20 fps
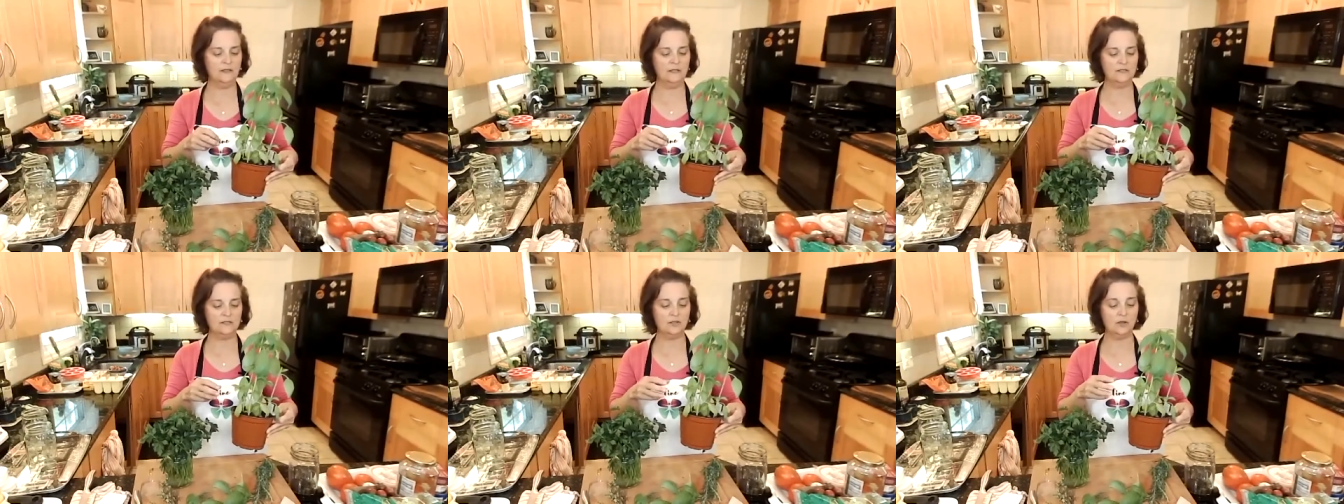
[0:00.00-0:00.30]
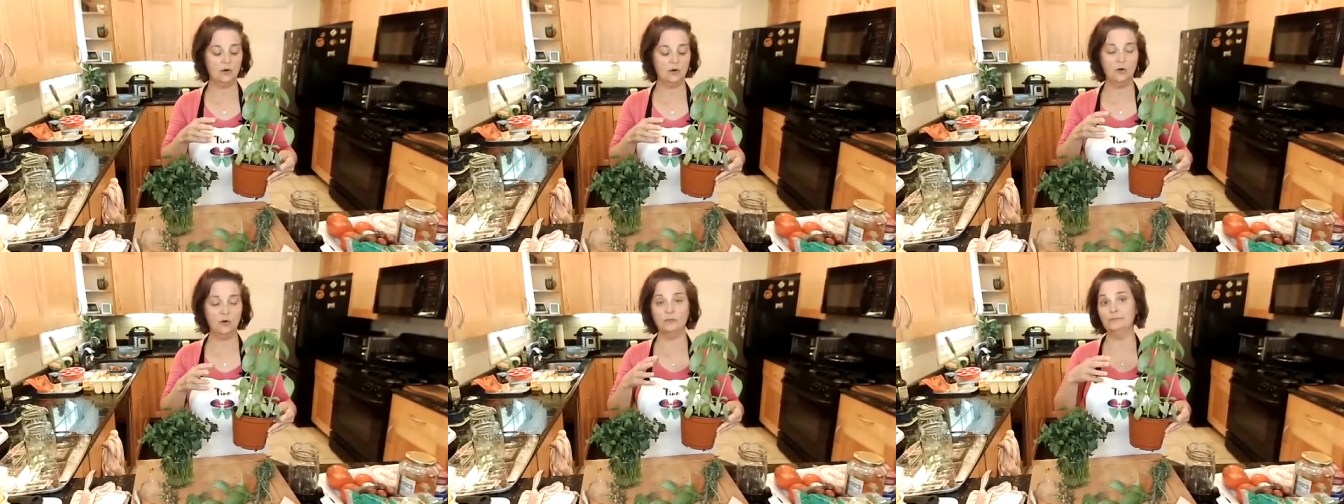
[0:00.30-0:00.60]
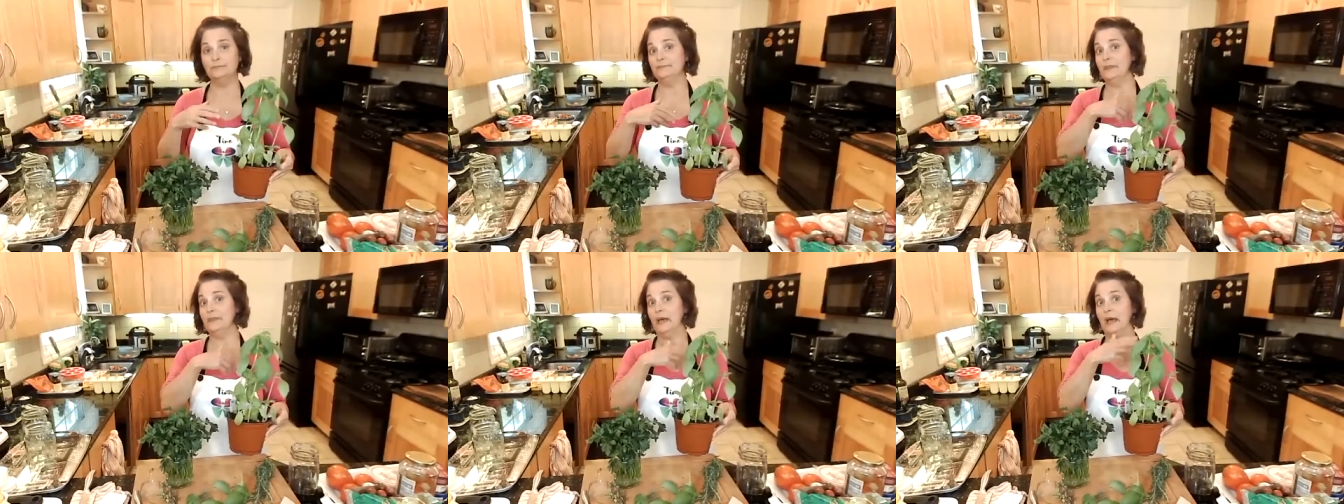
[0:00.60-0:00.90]
So,
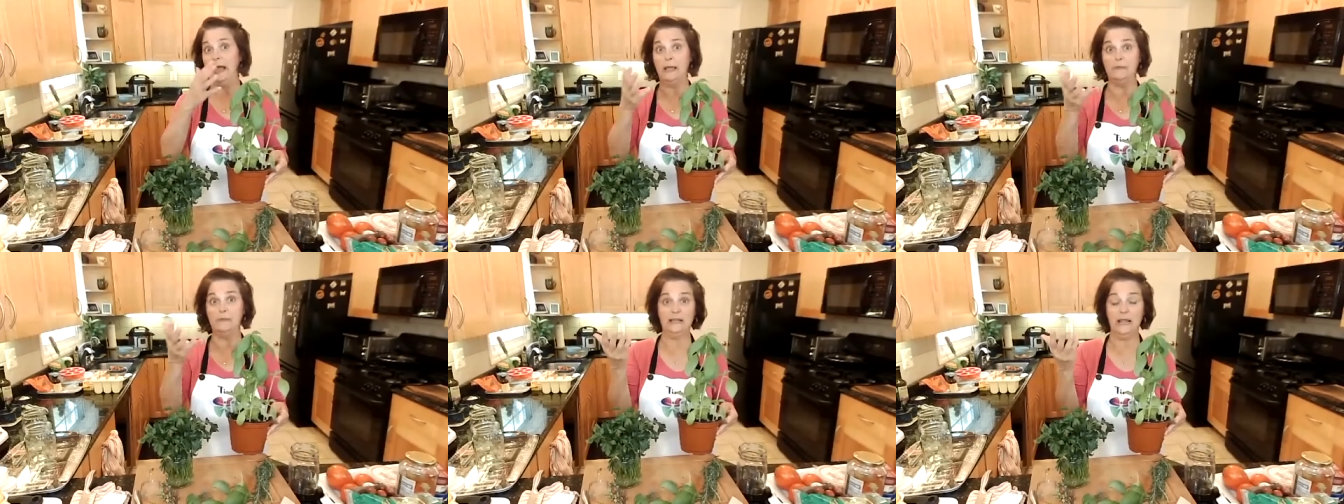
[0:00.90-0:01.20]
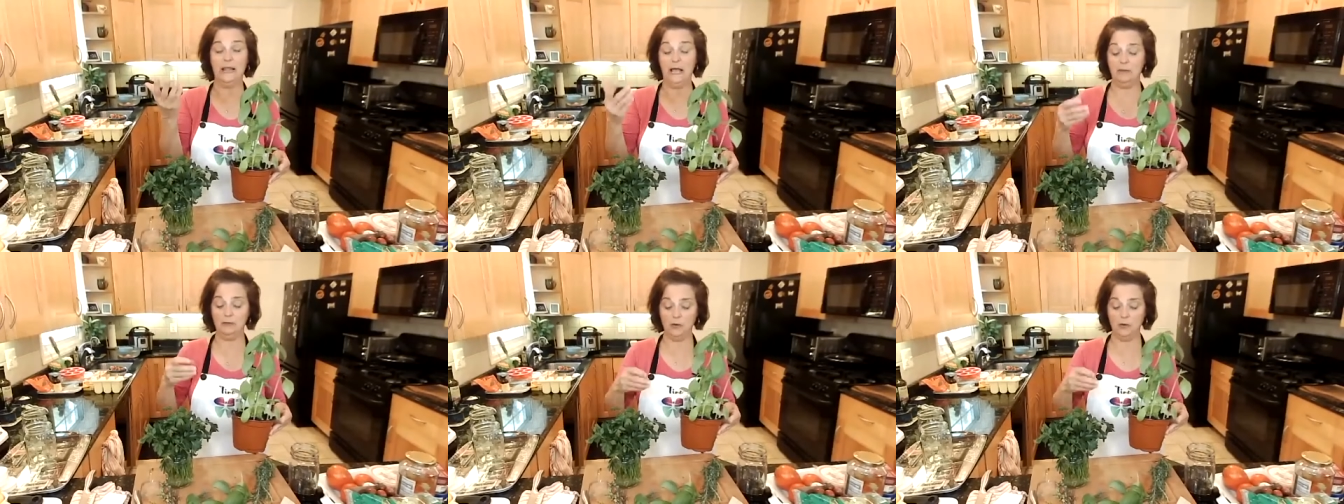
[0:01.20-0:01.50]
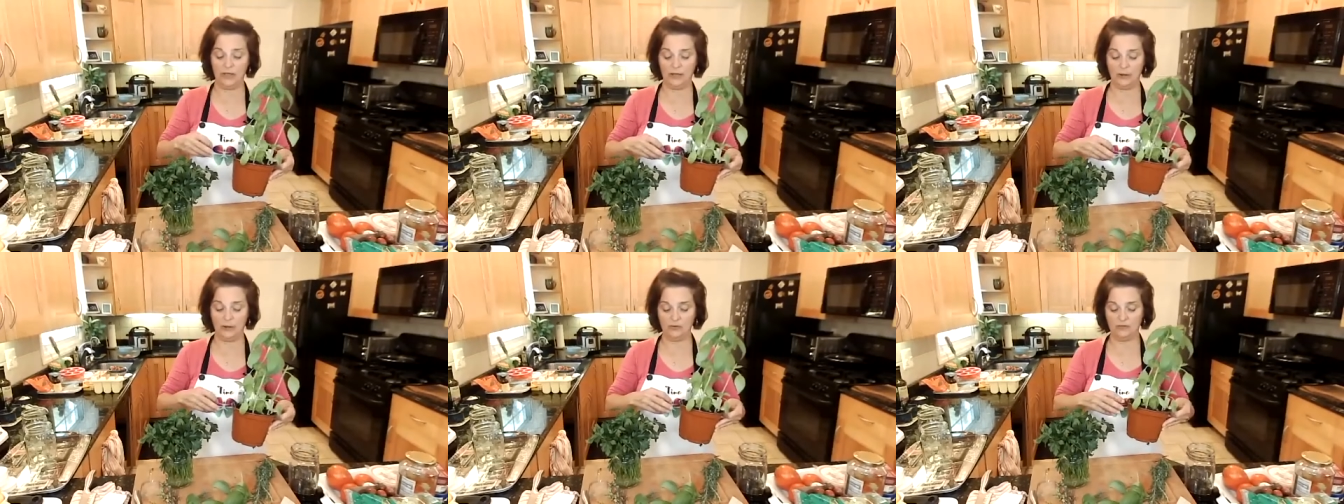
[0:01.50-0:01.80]
I mean, I'm
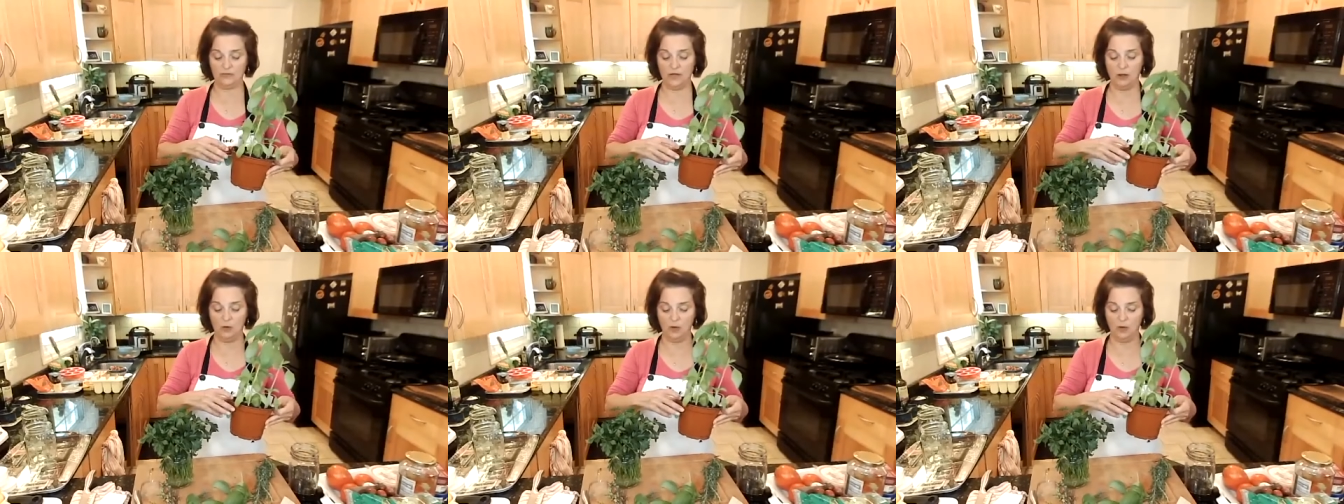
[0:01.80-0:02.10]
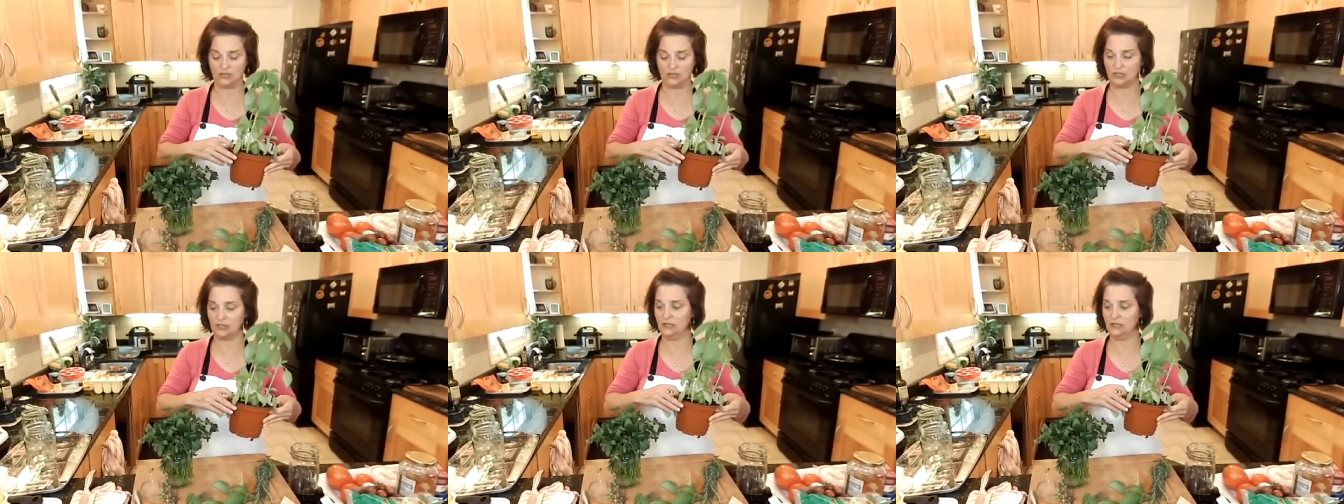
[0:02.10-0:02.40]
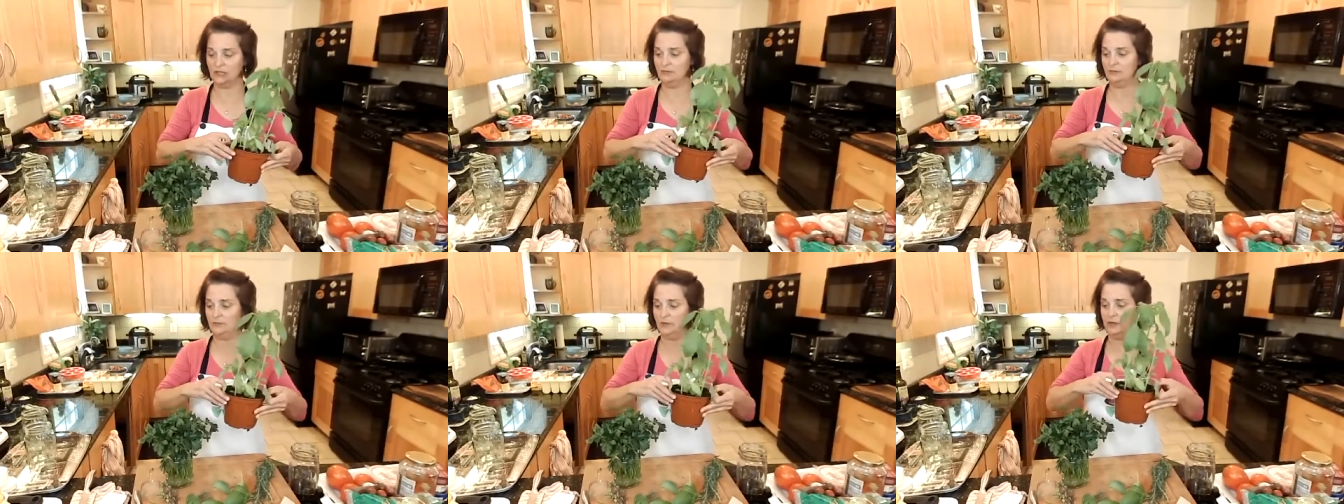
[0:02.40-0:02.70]
okay with not washing
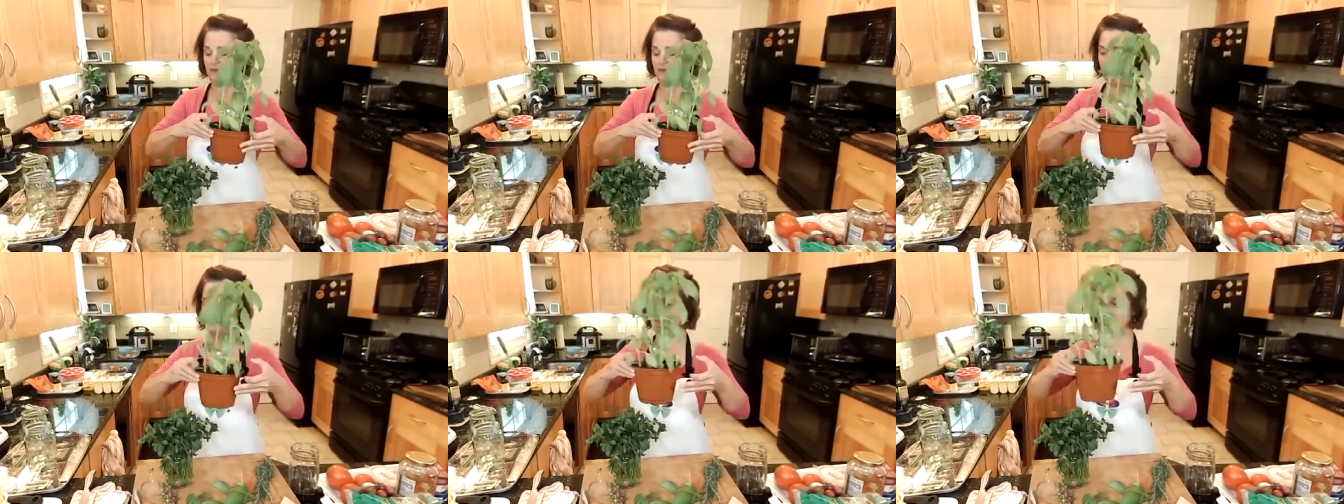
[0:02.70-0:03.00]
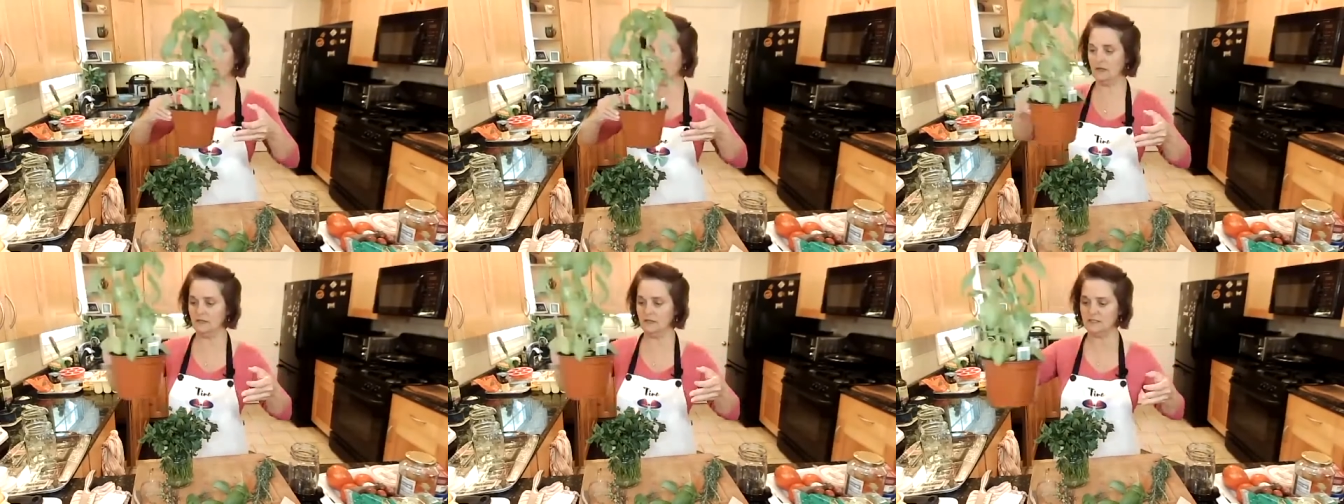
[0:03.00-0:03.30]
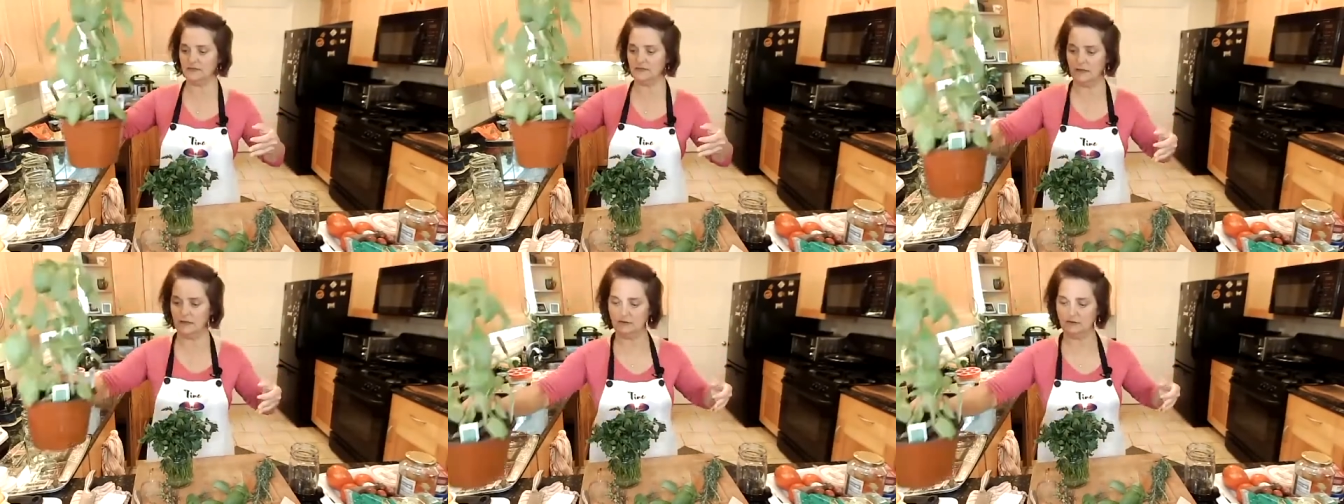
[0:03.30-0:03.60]
it, but
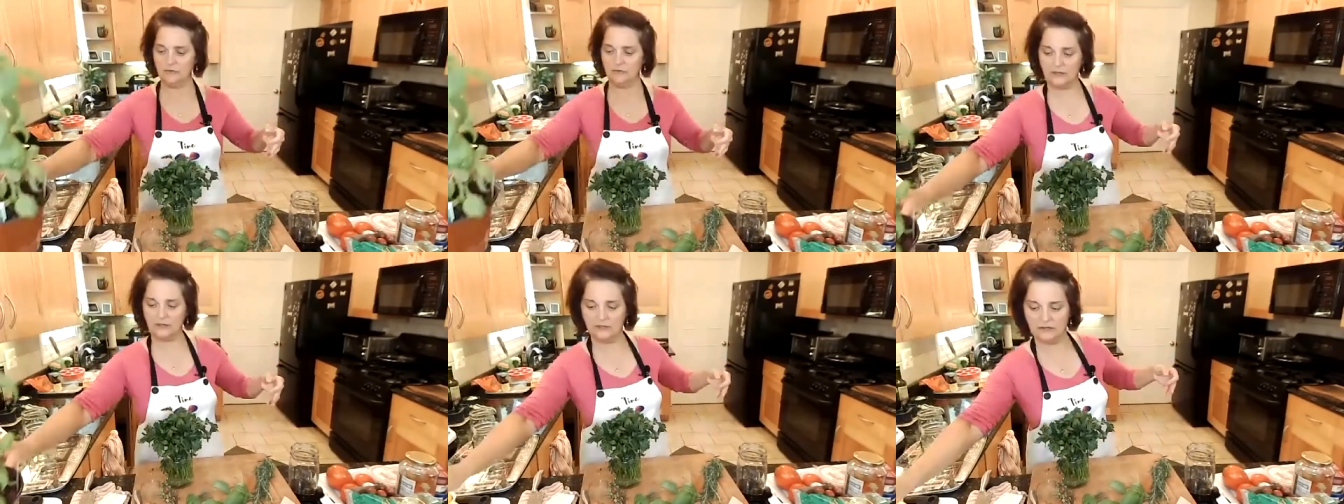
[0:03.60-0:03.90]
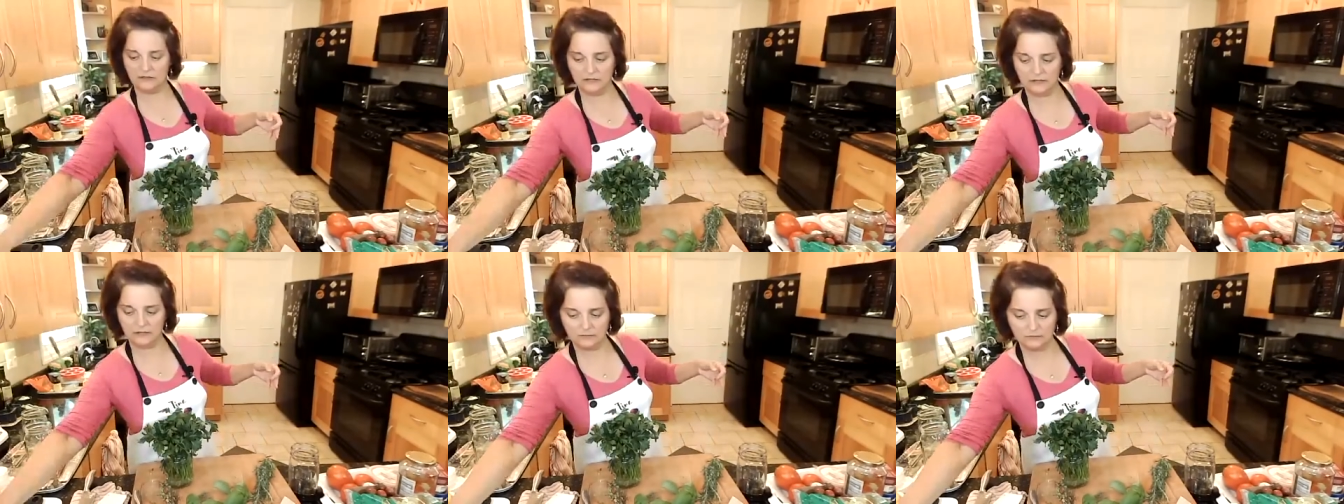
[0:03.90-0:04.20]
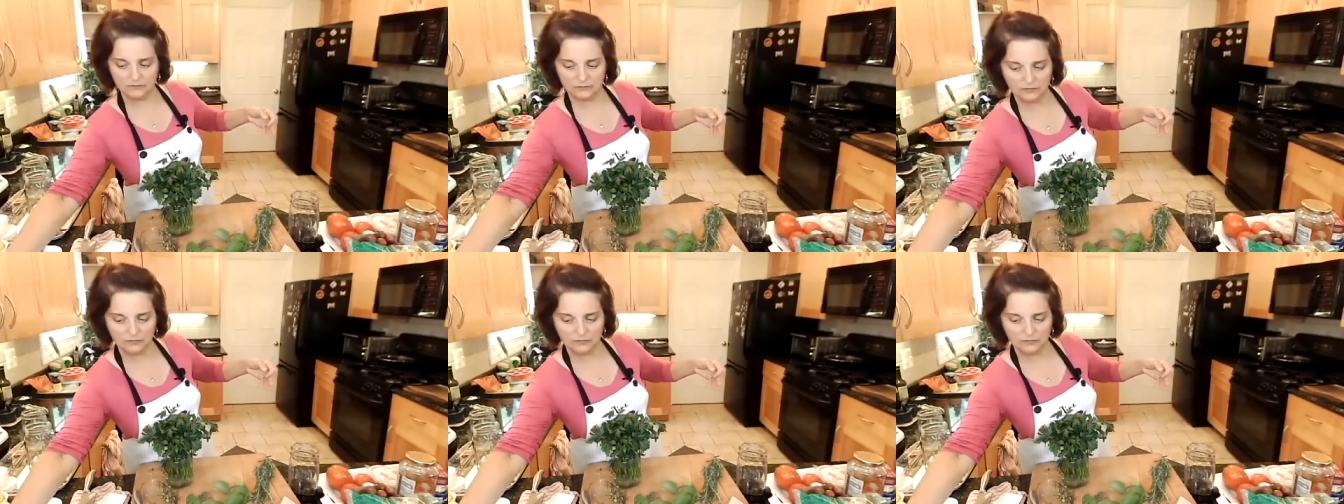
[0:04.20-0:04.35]
that's fine. I think that,